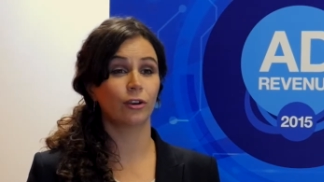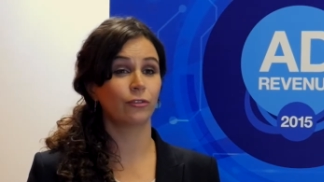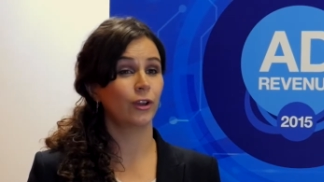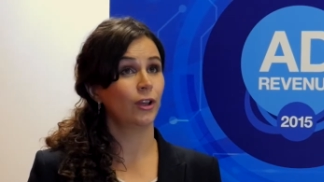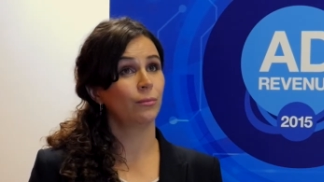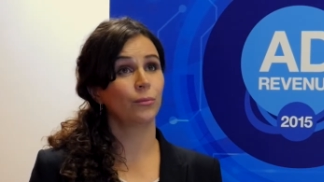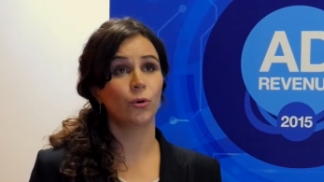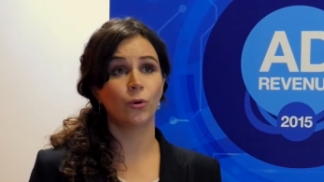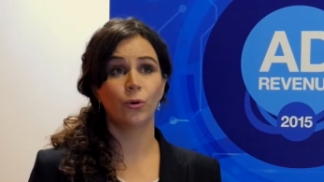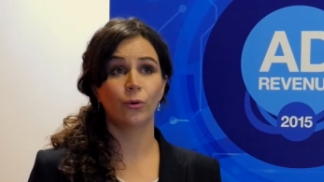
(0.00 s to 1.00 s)
of
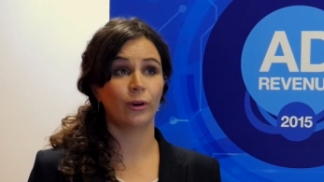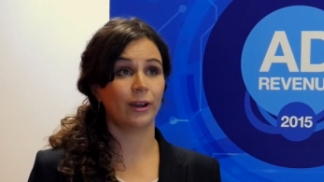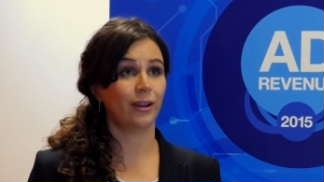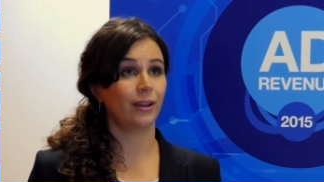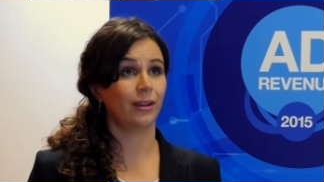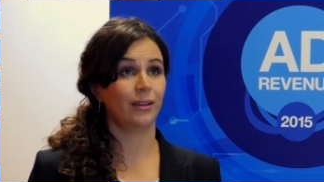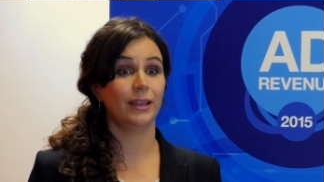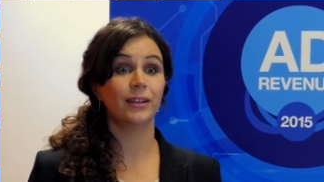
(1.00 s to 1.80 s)
more uh,